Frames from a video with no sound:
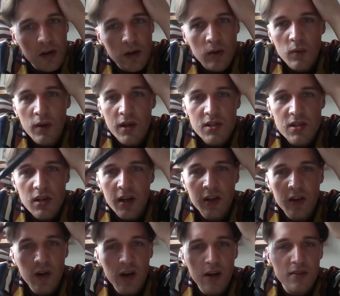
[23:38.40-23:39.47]
which and
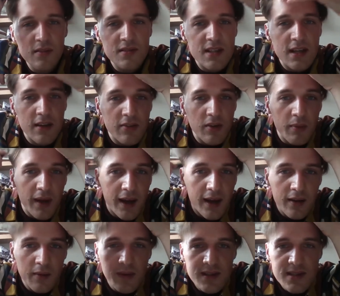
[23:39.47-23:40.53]
you can't see from here
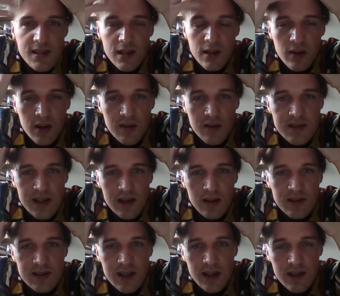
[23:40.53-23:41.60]
admittedly you can't see it
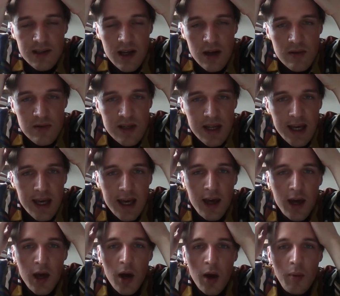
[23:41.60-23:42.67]
looks like there's loads in here
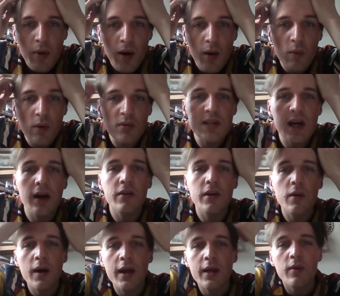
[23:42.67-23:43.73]
but I will tell
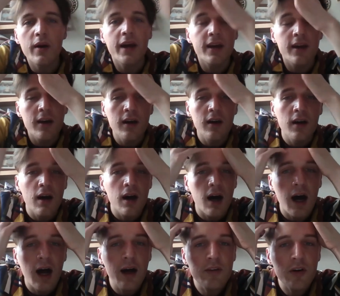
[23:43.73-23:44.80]
you anyway
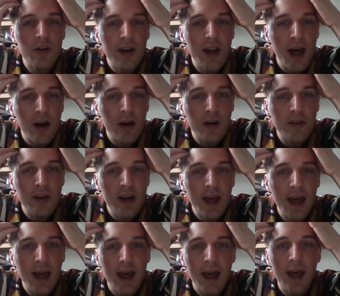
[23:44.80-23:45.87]
I've got an area in
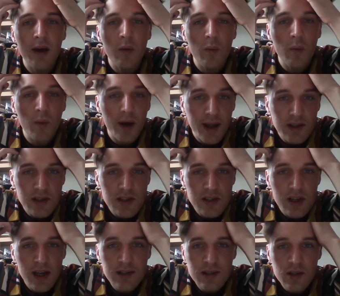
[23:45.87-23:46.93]
here which
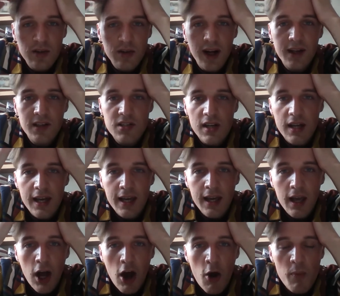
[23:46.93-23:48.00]
is
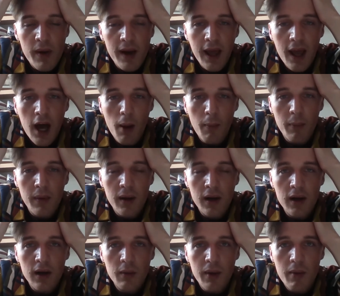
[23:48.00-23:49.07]
gradually opening up a
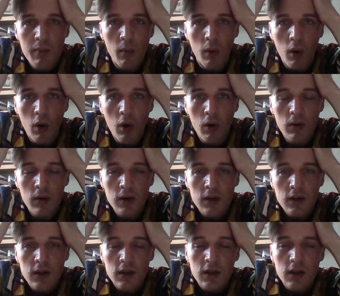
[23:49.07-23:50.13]
little bit more
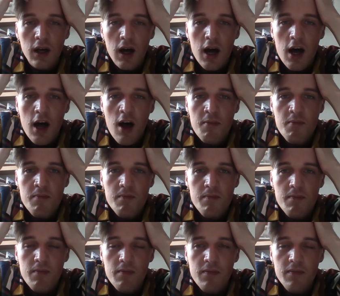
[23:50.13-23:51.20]
um,
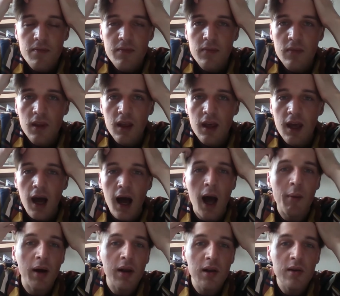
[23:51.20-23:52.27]

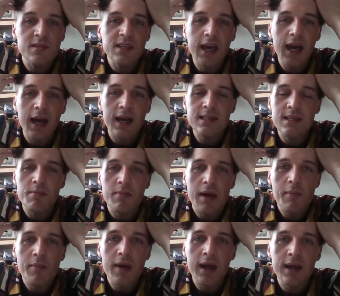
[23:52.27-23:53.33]
am I losing it is it me
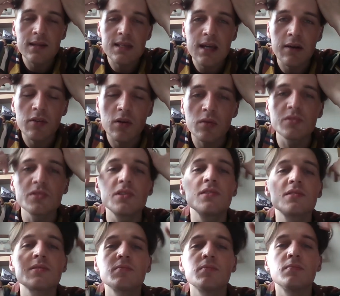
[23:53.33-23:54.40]
being
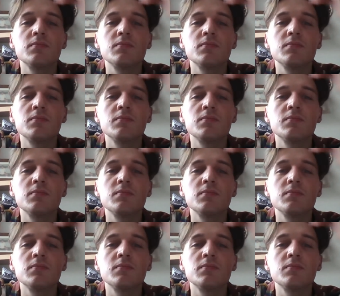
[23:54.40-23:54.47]
self-conscious